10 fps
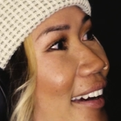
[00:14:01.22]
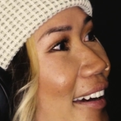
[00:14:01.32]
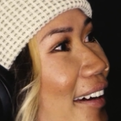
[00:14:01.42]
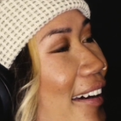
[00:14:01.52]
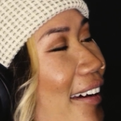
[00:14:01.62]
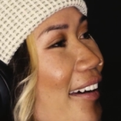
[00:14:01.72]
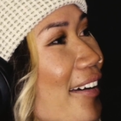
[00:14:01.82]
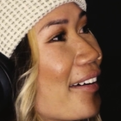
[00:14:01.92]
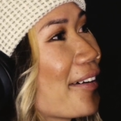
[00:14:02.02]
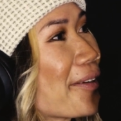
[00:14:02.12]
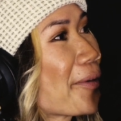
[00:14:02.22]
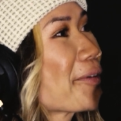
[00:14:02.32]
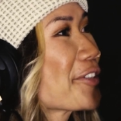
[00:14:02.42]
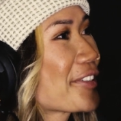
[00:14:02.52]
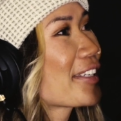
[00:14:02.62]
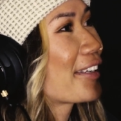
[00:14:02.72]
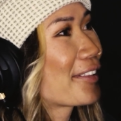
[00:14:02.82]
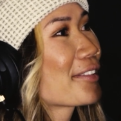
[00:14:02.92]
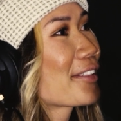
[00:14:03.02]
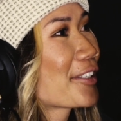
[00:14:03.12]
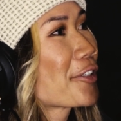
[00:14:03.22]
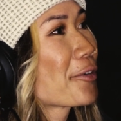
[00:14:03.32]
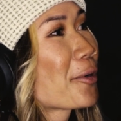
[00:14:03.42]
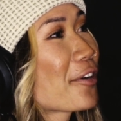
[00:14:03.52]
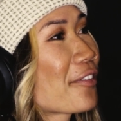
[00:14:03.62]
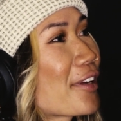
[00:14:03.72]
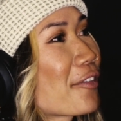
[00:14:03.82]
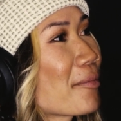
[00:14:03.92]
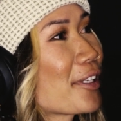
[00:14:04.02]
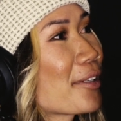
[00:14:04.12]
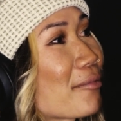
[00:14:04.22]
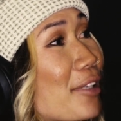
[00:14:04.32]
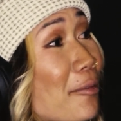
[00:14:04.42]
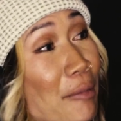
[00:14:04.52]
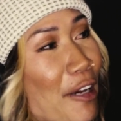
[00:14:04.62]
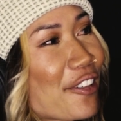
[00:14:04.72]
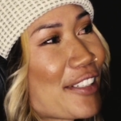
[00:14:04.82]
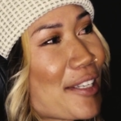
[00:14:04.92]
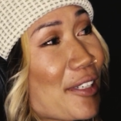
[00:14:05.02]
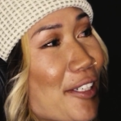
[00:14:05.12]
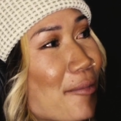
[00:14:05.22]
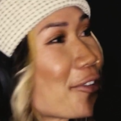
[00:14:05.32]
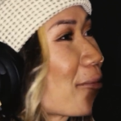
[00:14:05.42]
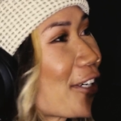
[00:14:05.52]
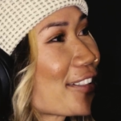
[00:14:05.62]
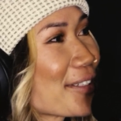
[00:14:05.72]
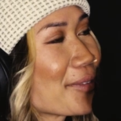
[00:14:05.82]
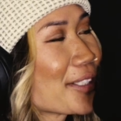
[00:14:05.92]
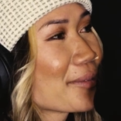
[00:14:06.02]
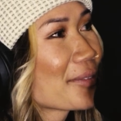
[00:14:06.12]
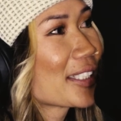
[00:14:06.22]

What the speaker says: What would you say is your more favorite meetup, like powder day meetup or park day meetup?